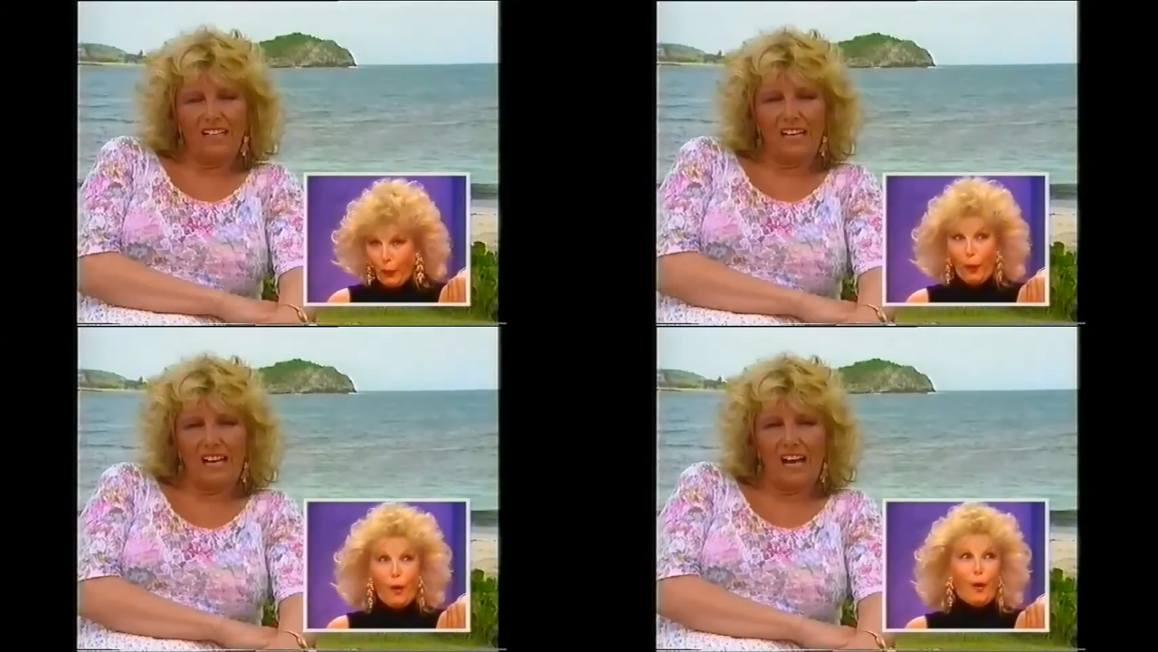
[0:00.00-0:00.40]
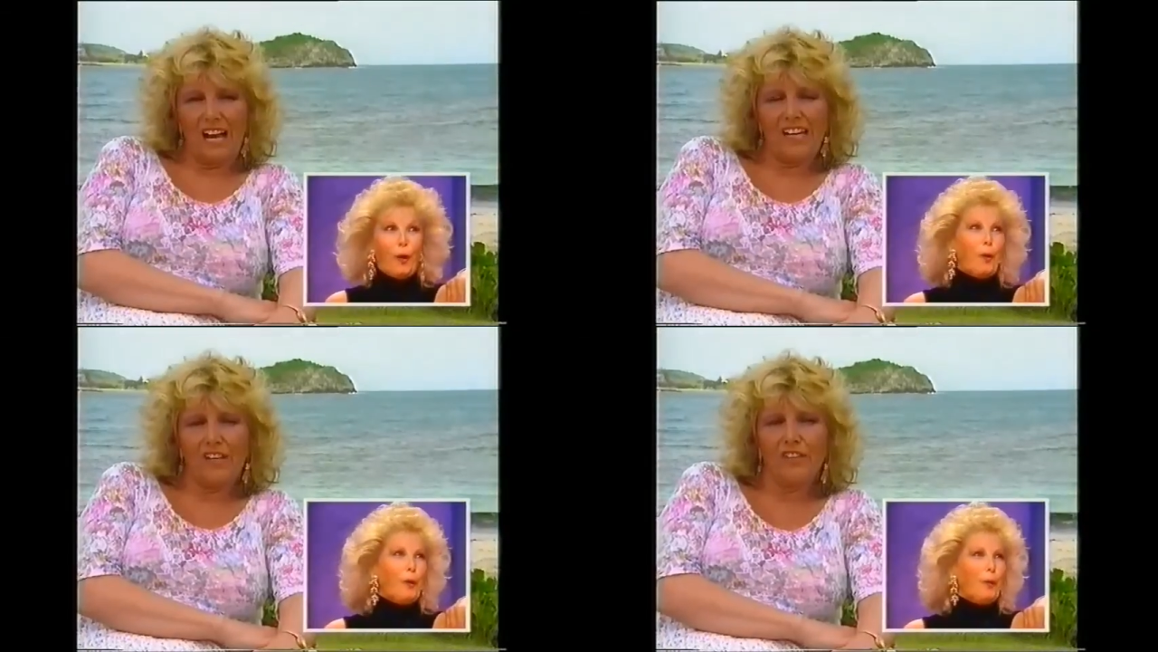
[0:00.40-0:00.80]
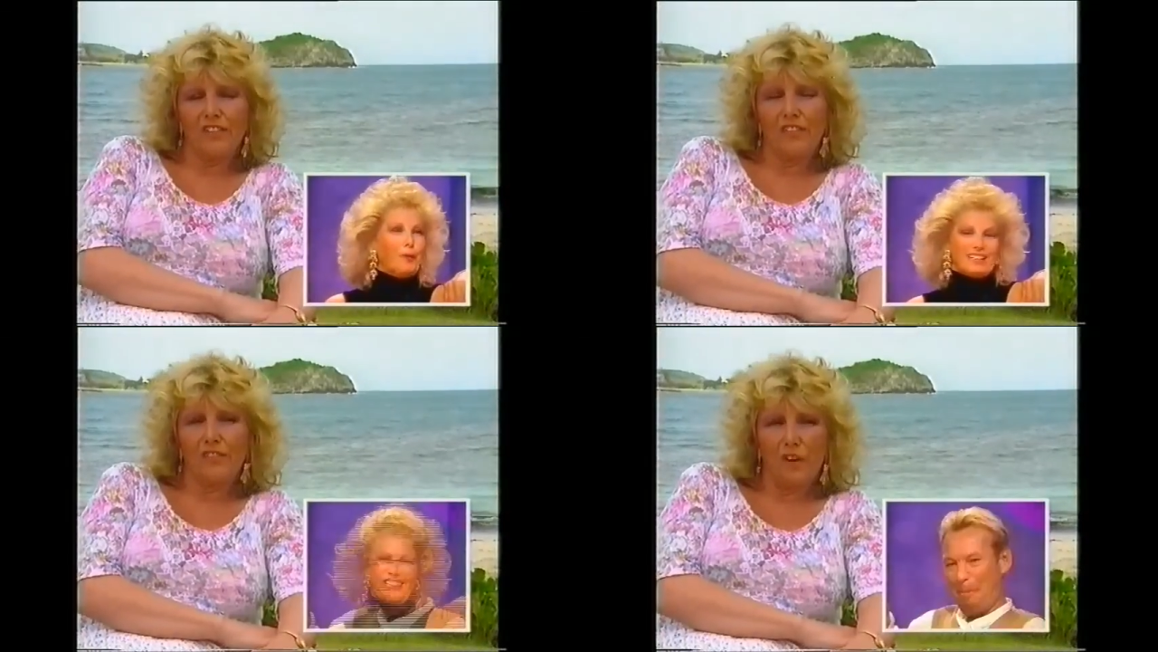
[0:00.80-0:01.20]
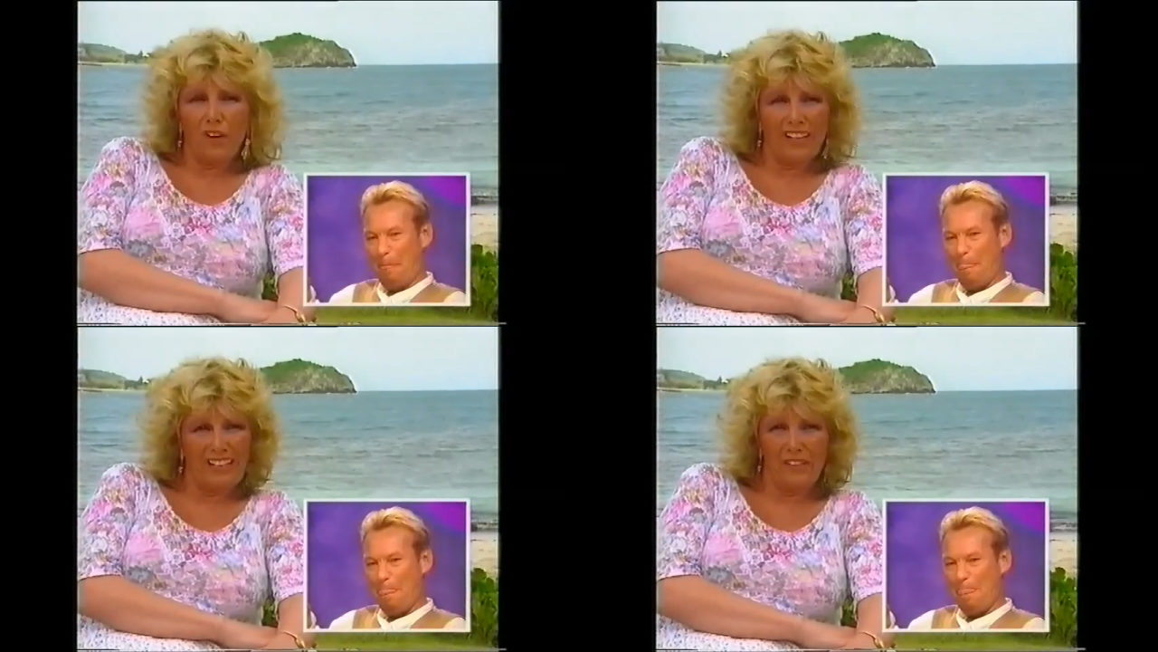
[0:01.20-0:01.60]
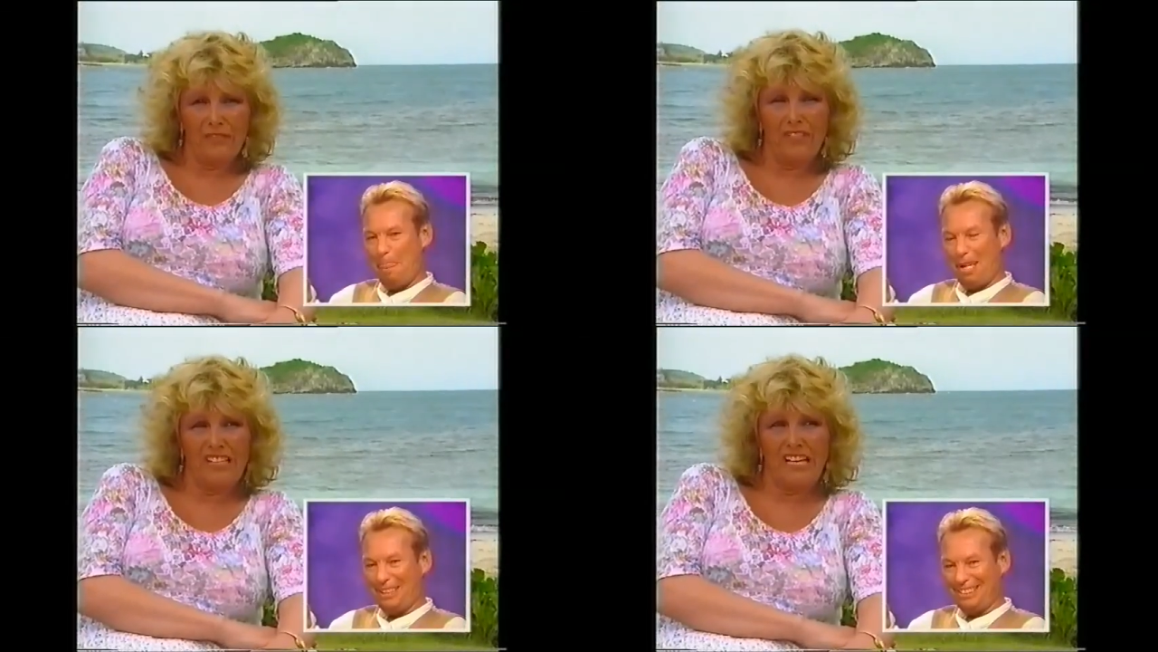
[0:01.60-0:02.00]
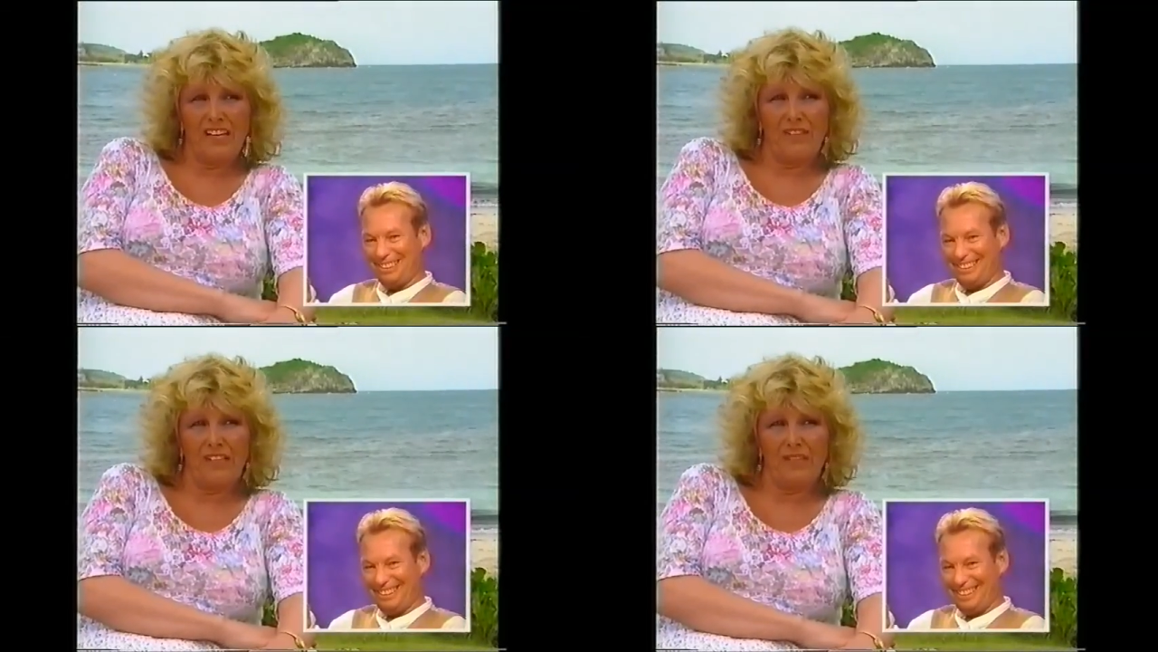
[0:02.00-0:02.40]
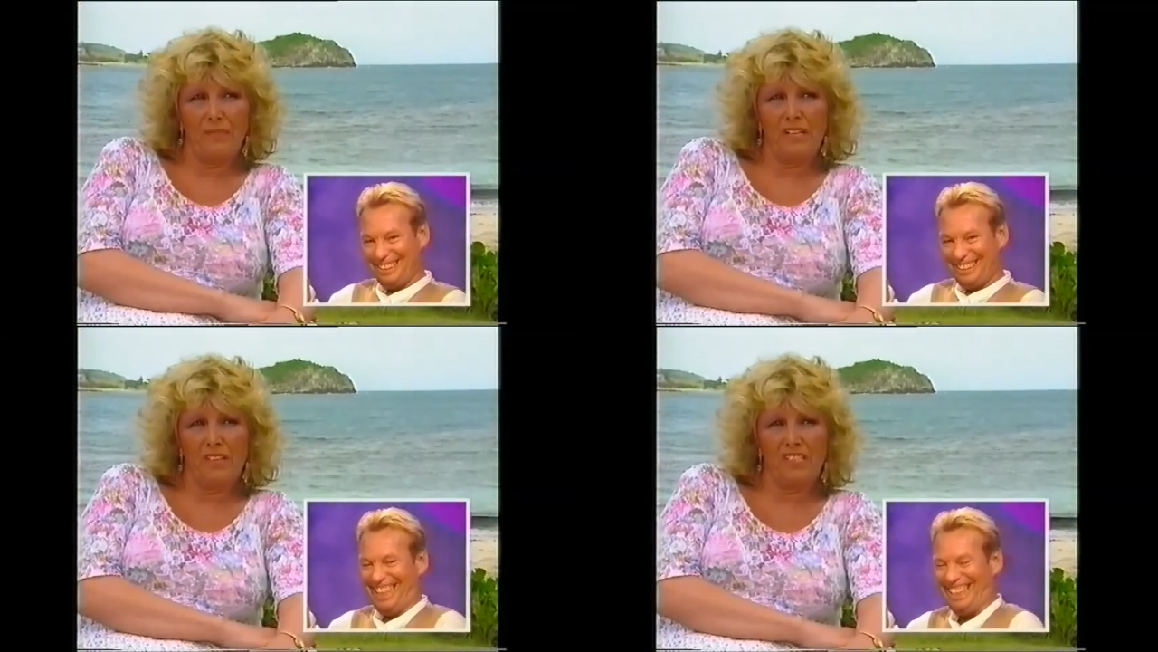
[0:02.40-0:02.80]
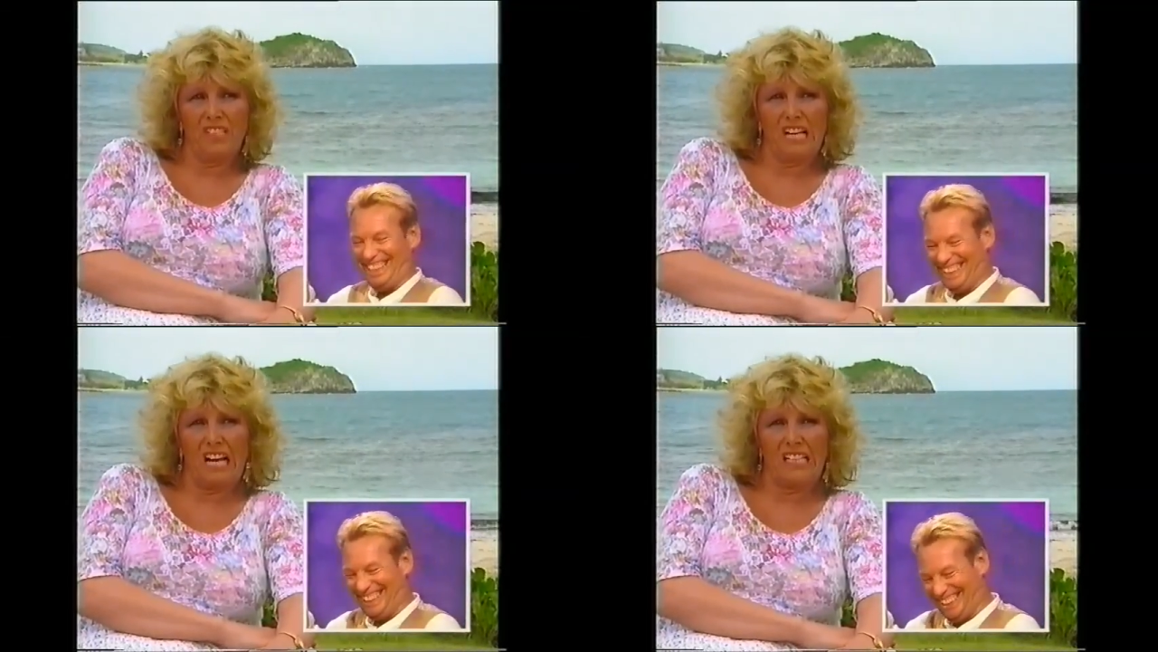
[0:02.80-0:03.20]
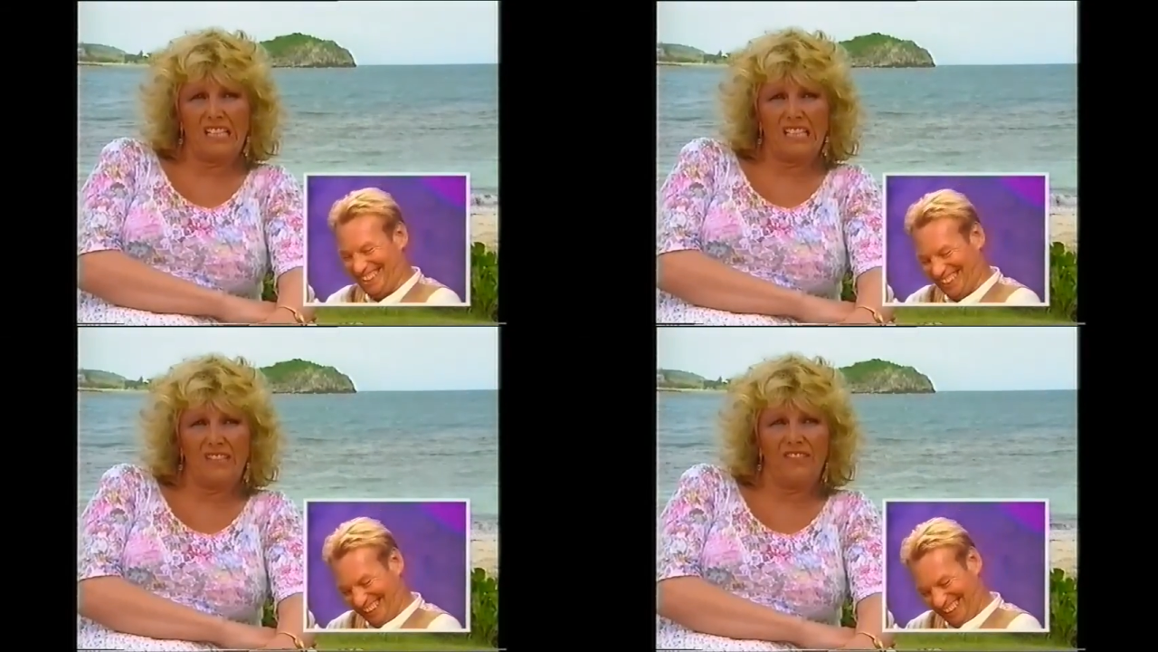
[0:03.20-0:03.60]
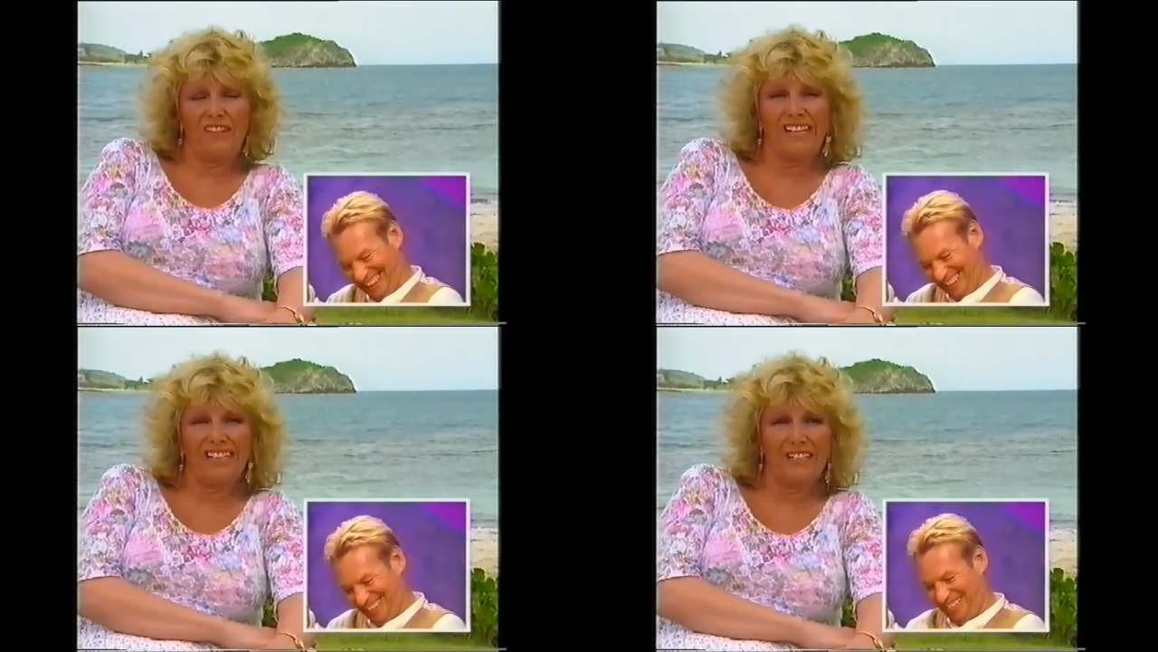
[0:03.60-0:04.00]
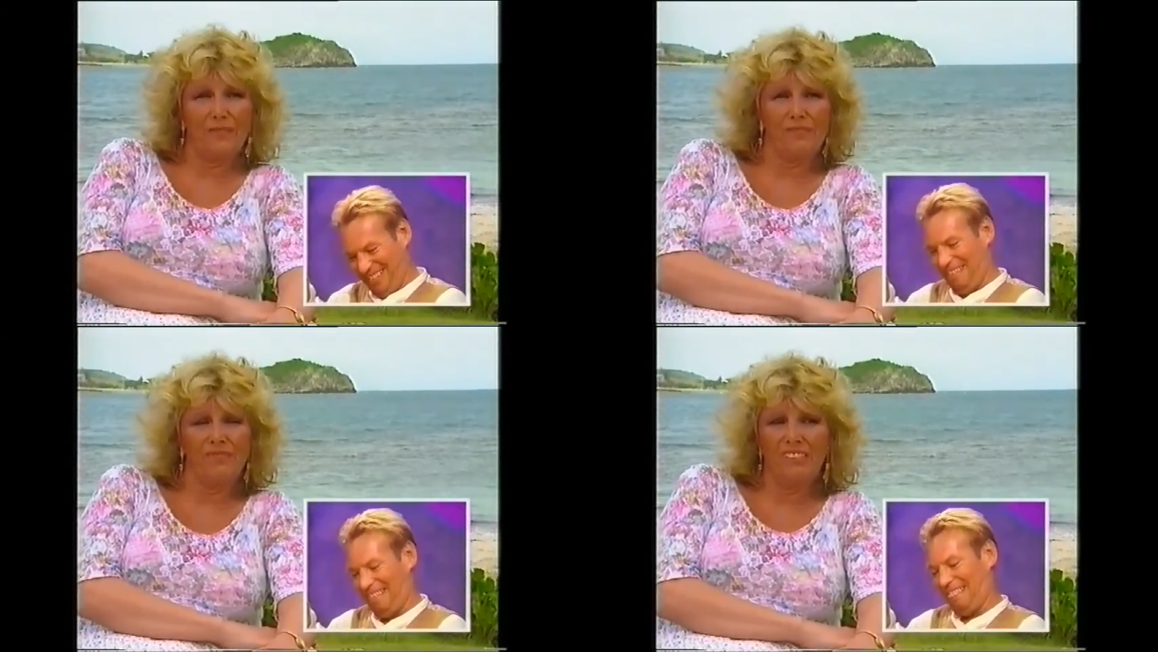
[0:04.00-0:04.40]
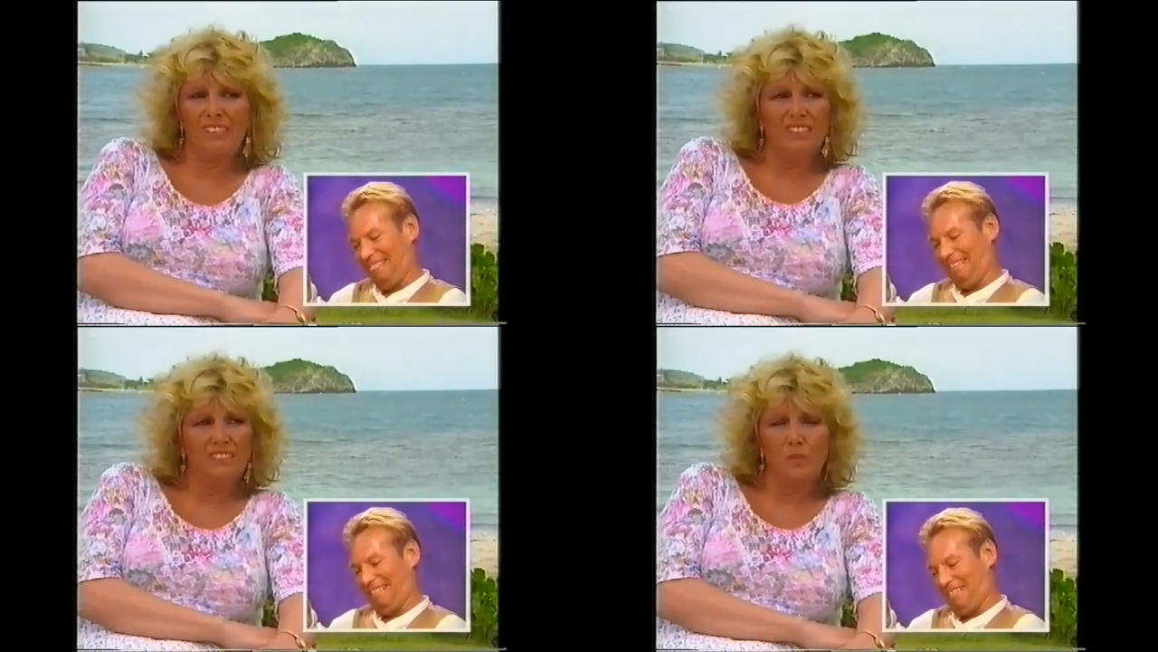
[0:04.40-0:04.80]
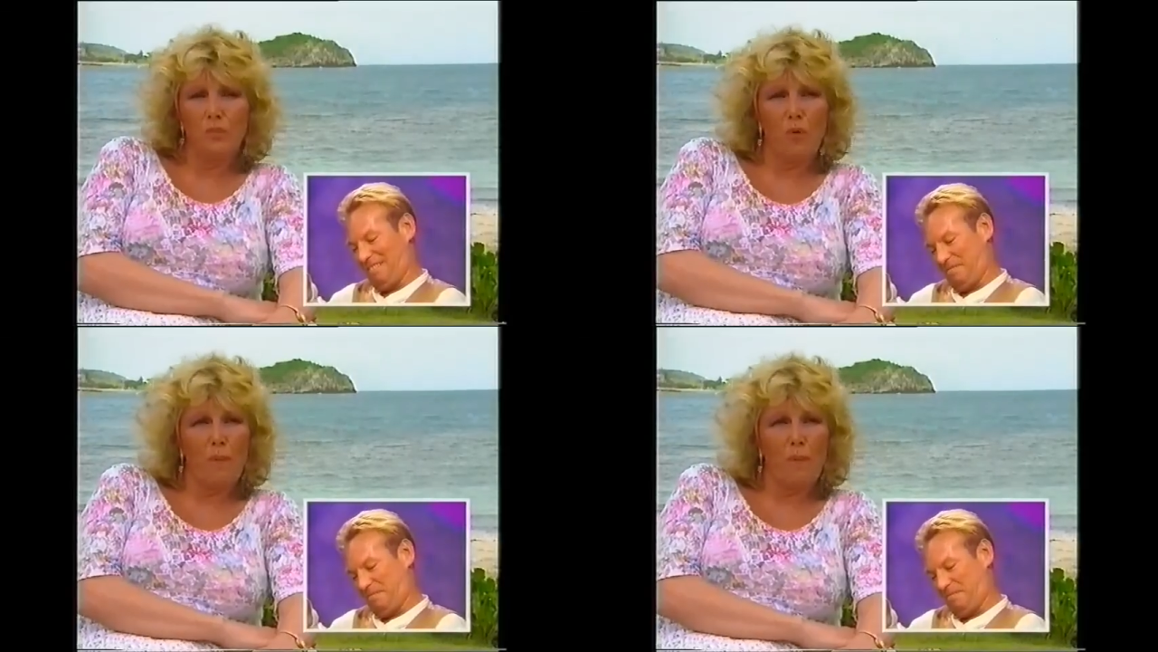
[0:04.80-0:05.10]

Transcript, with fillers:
Speaker 1: I couldn't fall in love with David because I didn't find him